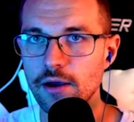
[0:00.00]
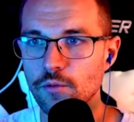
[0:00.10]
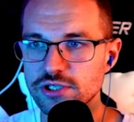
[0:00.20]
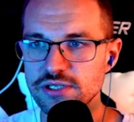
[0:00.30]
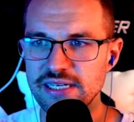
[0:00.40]

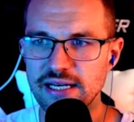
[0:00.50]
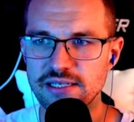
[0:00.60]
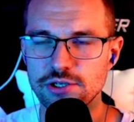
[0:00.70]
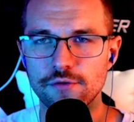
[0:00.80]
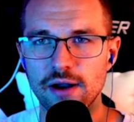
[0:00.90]
Once your
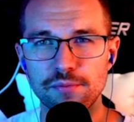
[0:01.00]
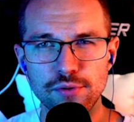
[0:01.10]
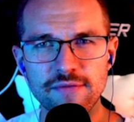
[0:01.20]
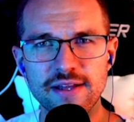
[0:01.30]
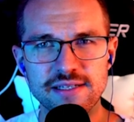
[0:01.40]
TX is over, I
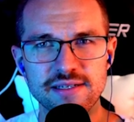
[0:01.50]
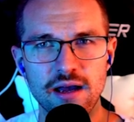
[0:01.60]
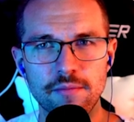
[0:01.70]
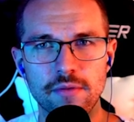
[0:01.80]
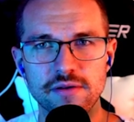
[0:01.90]
believe at this
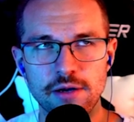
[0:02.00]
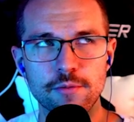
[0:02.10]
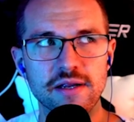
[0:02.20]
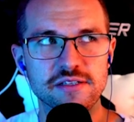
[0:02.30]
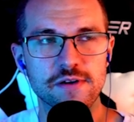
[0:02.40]
time we
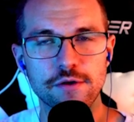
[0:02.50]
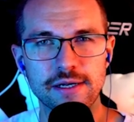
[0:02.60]
make this video,